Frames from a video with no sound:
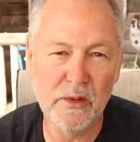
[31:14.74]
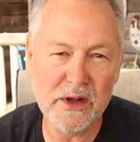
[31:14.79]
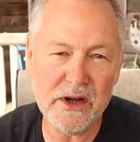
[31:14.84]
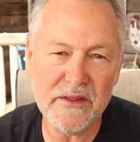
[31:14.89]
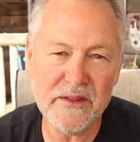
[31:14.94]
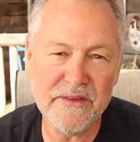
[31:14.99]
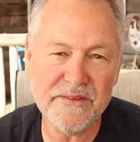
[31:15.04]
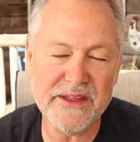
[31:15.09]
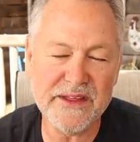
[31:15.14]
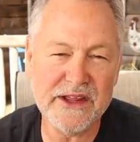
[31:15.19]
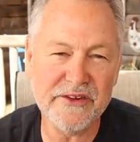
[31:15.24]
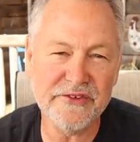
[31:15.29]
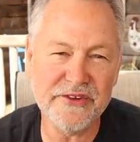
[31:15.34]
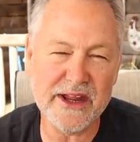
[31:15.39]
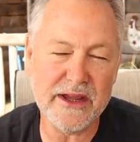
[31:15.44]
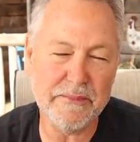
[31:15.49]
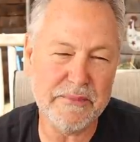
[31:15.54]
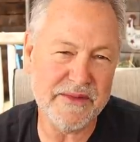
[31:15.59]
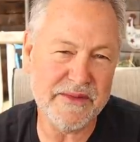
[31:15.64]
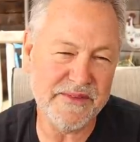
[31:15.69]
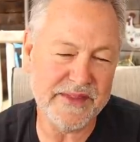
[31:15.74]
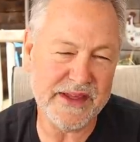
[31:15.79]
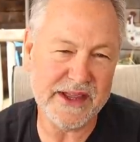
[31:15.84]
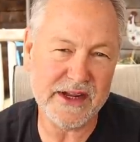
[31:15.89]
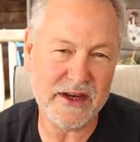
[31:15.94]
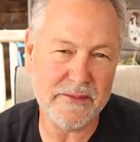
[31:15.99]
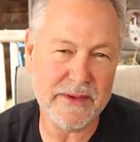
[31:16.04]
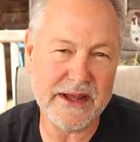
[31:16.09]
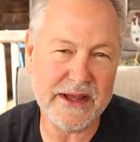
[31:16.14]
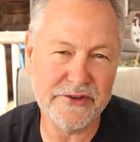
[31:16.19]
One of the things that I've been
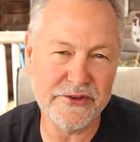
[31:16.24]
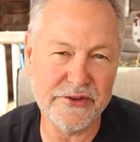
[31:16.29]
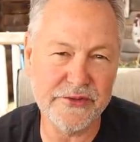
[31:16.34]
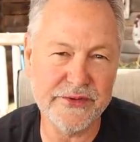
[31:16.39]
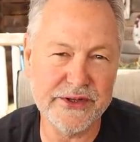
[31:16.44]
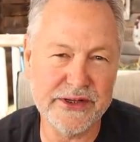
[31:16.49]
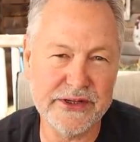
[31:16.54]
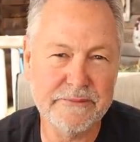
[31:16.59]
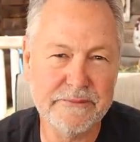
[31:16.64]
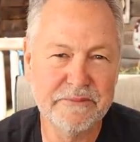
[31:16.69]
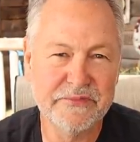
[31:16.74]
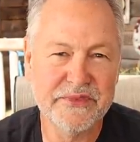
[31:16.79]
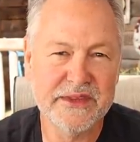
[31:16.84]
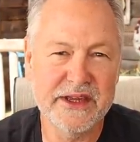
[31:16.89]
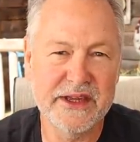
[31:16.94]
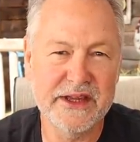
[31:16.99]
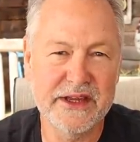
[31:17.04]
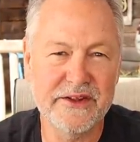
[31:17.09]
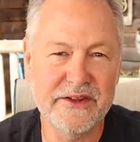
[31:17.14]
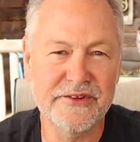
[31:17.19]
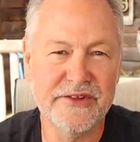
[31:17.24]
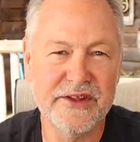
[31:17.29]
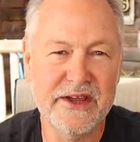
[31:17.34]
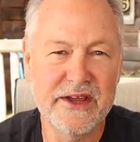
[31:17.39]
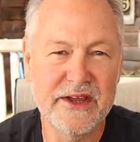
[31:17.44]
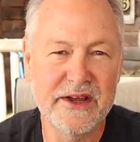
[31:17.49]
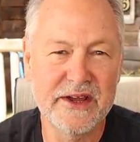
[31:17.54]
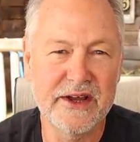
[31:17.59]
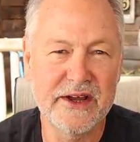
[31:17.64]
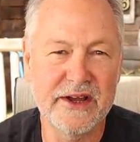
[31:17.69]
thinking about doing is
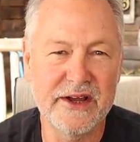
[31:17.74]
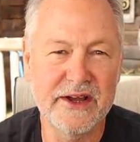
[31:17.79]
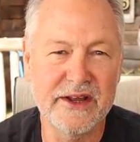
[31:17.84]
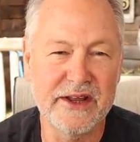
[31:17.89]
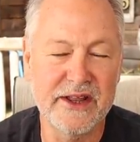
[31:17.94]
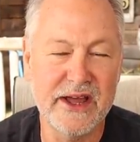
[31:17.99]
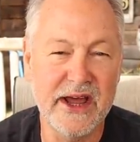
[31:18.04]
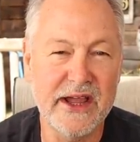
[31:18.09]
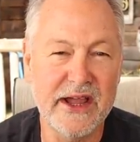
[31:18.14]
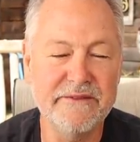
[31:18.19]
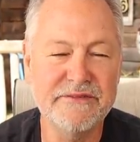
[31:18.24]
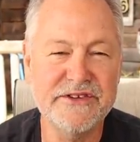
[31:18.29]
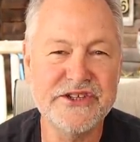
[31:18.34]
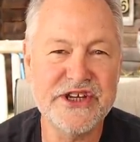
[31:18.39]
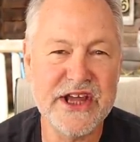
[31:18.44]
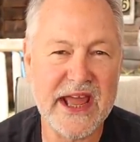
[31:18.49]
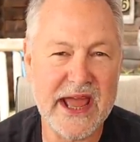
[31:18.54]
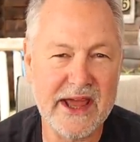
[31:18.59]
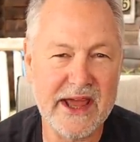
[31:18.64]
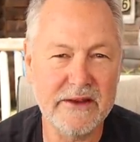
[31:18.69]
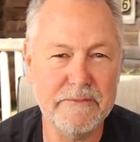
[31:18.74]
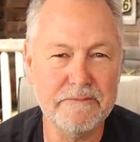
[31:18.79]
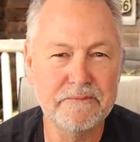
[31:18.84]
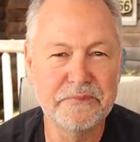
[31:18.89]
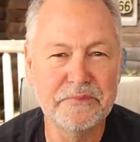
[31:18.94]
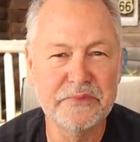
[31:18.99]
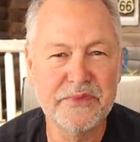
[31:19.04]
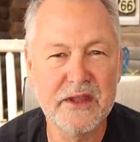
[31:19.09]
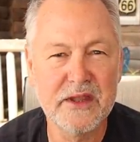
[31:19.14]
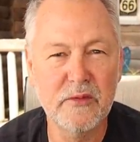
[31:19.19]
live chat,
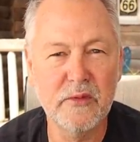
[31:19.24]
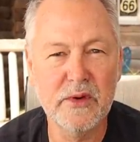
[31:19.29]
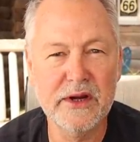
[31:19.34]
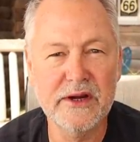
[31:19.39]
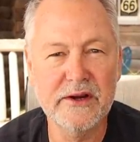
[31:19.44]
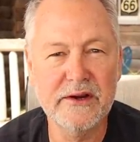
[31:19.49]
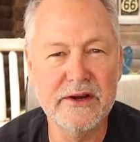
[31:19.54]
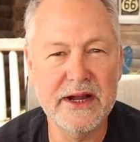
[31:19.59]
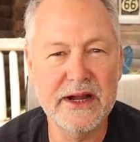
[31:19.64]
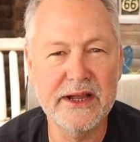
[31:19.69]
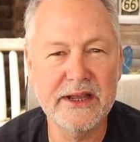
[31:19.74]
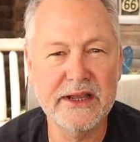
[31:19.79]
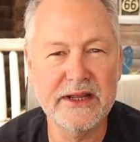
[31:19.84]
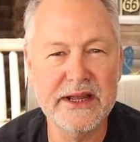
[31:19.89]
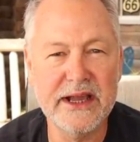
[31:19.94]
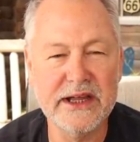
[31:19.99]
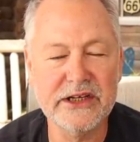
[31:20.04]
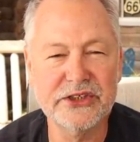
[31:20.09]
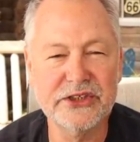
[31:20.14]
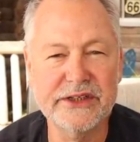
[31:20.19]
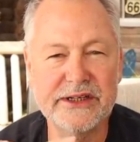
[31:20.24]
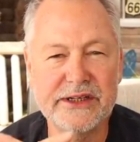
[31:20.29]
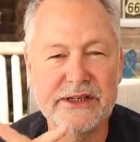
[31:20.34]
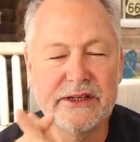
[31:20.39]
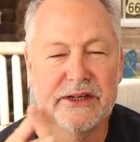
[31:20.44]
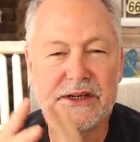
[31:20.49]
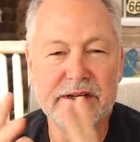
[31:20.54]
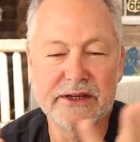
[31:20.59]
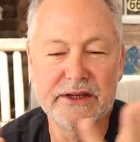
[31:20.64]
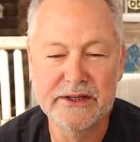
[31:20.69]
where I can
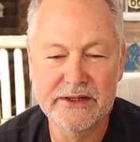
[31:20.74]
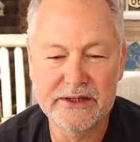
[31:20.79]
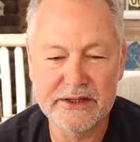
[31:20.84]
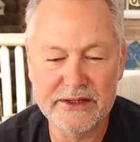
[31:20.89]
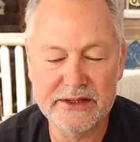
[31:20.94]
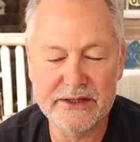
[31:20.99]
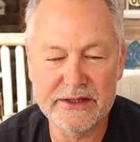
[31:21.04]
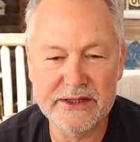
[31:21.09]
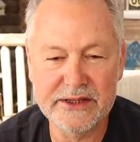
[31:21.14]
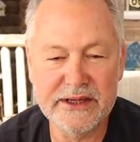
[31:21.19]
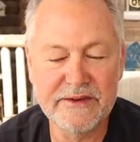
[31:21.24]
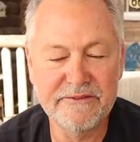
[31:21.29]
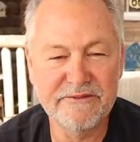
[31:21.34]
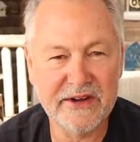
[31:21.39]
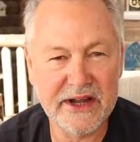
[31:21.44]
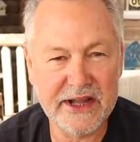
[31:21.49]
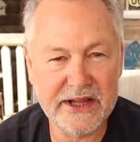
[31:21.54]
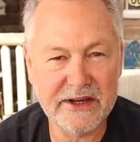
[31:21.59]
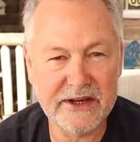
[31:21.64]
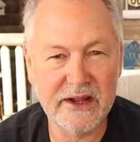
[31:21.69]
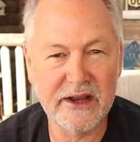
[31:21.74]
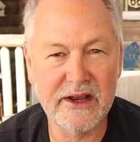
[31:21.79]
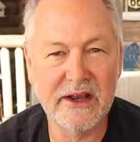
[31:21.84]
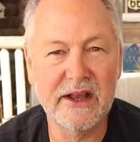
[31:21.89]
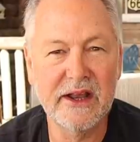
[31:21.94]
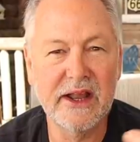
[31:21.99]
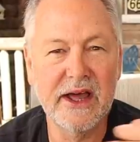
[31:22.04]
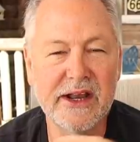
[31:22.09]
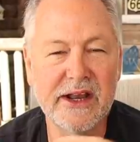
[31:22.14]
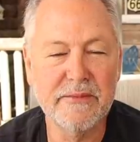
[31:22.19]
actually invite a
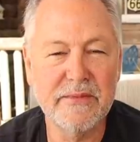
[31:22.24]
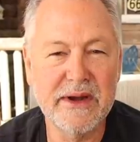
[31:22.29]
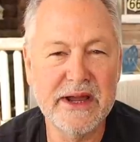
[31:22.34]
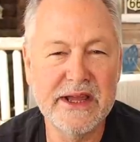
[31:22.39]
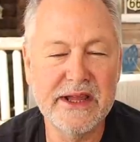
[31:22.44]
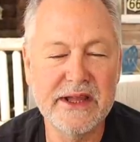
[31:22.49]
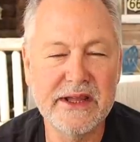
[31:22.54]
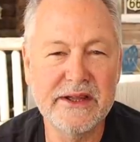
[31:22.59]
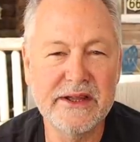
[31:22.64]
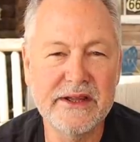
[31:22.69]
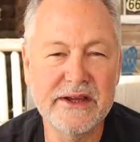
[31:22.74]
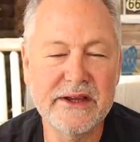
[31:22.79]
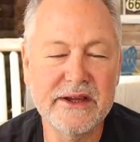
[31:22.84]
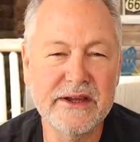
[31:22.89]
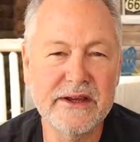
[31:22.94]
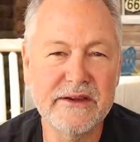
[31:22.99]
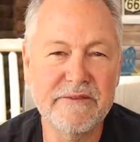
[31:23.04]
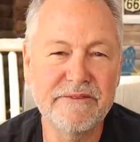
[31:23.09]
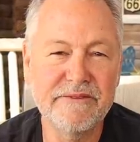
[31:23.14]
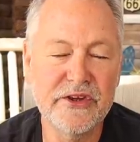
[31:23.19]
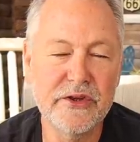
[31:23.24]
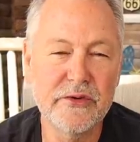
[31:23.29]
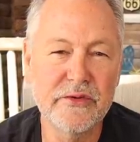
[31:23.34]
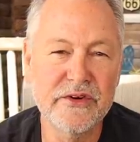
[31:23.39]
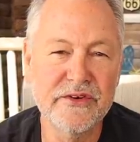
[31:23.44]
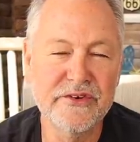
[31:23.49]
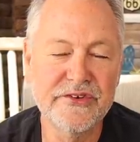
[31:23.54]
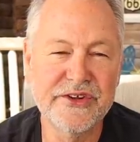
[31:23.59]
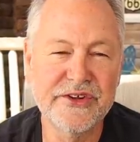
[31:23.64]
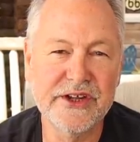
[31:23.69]
lot of my
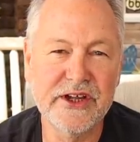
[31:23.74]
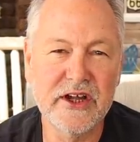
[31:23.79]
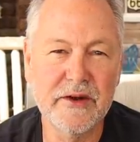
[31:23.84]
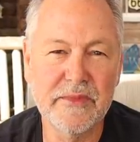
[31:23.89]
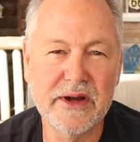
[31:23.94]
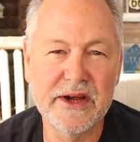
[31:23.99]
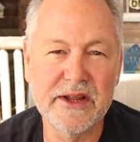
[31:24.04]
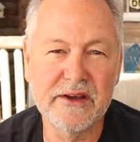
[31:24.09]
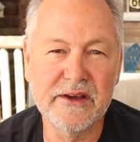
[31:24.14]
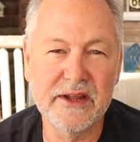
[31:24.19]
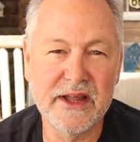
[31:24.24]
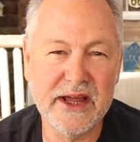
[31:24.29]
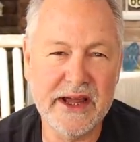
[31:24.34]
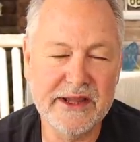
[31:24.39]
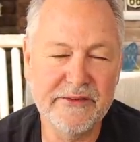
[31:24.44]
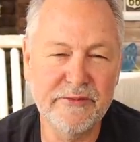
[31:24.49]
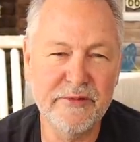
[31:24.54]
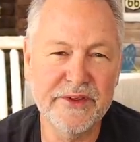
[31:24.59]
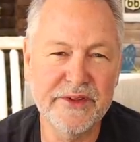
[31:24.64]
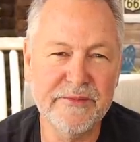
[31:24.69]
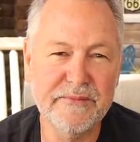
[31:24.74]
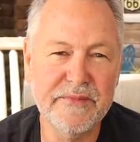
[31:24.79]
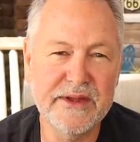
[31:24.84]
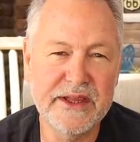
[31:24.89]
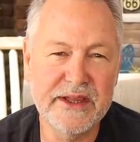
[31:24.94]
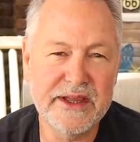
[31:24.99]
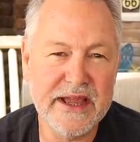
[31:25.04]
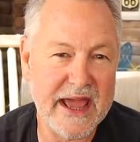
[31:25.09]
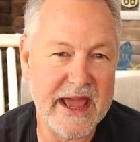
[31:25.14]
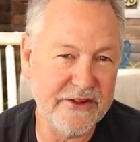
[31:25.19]
viewers to come on live with
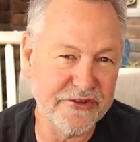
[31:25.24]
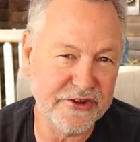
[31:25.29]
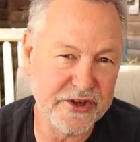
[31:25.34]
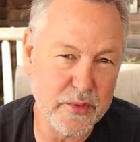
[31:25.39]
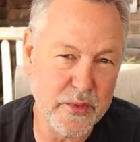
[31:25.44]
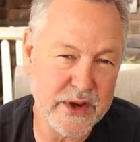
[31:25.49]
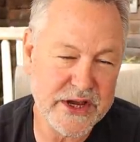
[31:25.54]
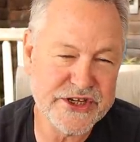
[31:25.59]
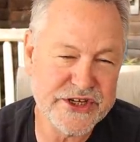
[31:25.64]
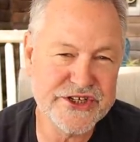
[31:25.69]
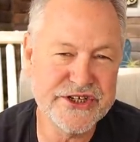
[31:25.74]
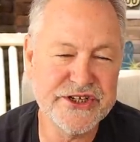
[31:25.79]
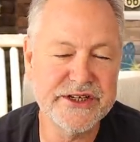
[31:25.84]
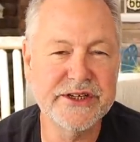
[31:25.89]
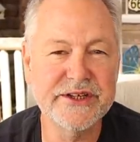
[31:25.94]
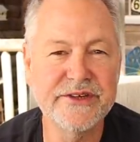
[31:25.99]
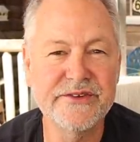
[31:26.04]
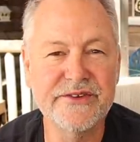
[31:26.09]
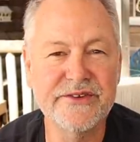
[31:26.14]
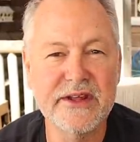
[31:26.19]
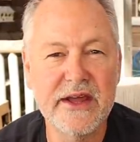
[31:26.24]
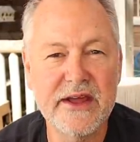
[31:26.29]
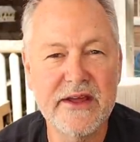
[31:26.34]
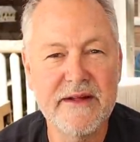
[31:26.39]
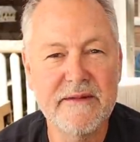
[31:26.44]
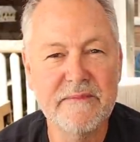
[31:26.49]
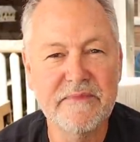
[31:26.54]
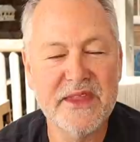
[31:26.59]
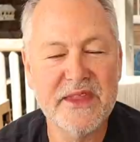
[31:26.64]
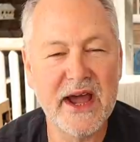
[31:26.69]
me, ask questions.
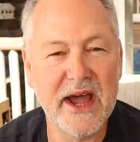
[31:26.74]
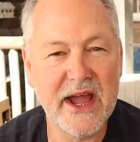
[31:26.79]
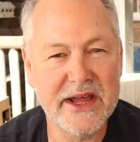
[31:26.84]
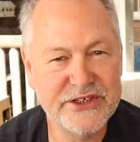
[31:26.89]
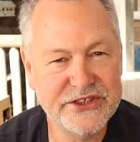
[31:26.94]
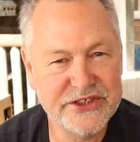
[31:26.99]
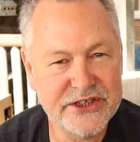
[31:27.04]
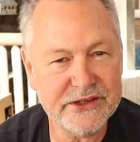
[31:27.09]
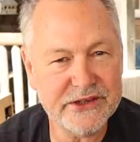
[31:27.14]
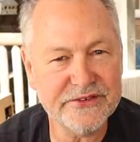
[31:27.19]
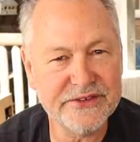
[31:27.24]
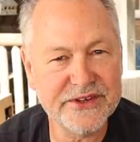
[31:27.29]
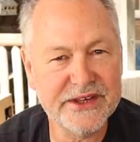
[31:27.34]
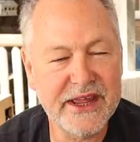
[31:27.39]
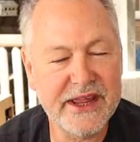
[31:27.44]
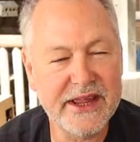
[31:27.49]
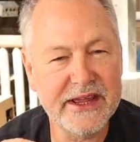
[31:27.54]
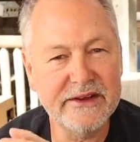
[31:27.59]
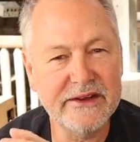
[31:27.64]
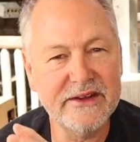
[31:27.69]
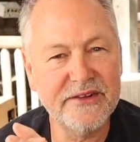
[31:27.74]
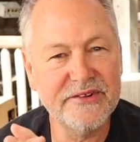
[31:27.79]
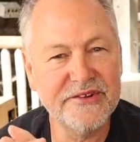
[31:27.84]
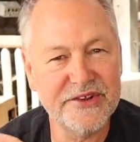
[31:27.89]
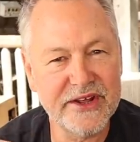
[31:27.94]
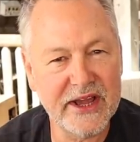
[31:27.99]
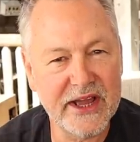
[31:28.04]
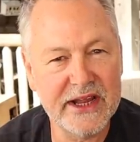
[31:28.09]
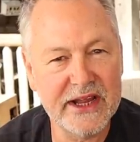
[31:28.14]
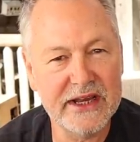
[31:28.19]
I just can't
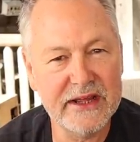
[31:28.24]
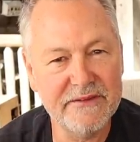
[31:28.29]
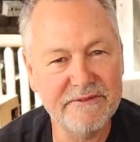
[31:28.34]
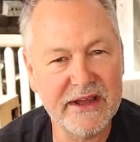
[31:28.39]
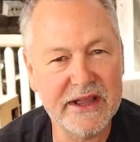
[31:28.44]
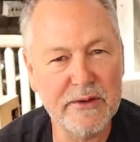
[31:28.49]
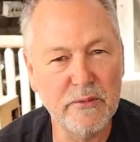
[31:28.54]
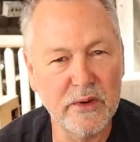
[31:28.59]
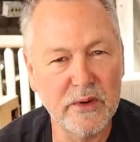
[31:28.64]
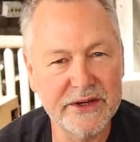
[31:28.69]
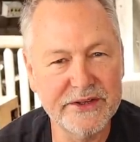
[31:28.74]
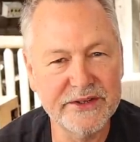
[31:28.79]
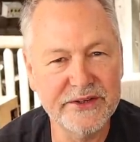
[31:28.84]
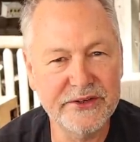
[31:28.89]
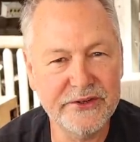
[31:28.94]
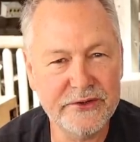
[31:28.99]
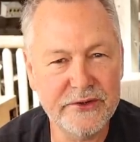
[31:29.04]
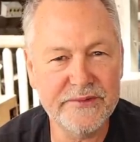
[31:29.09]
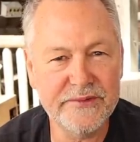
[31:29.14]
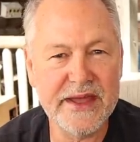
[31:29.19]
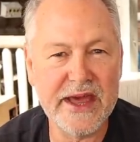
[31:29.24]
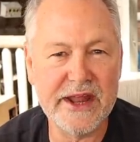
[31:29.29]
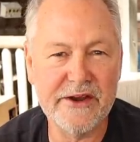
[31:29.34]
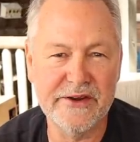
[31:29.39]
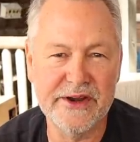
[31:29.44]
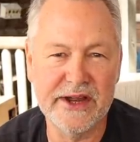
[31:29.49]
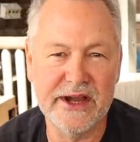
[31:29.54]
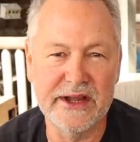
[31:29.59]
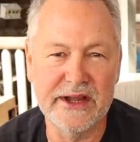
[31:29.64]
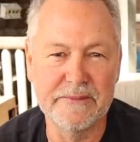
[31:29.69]
decide if I want to do that
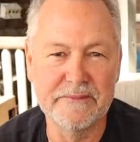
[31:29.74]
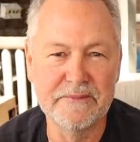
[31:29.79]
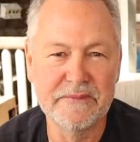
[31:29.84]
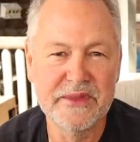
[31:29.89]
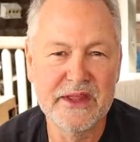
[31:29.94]
or not.